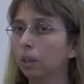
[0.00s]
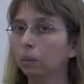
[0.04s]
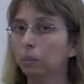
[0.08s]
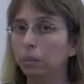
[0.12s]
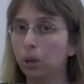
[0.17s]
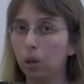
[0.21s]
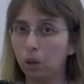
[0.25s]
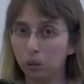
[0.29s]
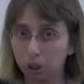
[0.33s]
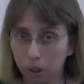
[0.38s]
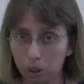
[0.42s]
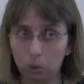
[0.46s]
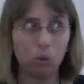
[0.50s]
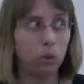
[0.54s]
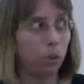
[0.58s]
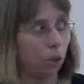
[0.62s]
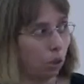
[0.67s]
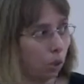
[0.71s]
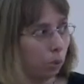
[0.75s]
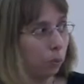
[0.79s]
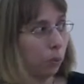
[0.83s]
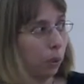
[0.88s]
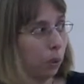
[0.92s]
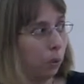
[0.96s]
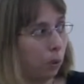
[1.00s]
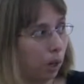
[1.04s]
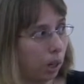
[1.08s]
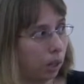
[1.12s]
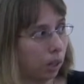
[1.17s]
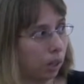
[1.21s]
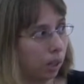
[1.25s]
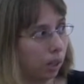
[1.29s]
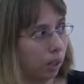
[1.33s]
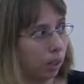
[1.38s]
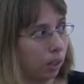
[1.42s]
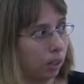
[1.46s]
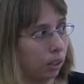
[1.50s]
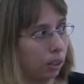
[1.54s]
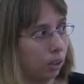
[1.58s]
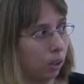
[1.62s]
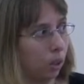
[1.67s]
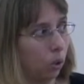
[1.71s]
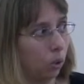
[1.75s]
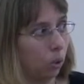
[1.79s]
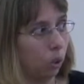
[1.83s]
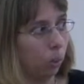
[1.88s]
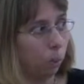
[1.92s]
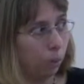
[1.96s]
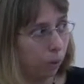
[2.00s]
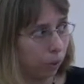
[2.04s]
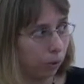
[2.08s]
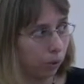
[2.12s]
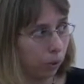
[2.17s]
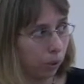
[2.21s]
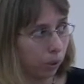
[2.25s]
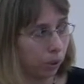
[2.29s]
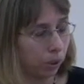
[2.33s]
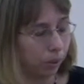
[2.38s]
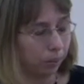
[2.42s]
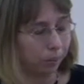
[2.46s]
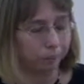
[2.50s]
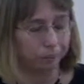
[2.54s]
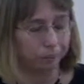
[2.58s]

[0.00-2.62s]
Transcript: because it will not be working. So you pivot.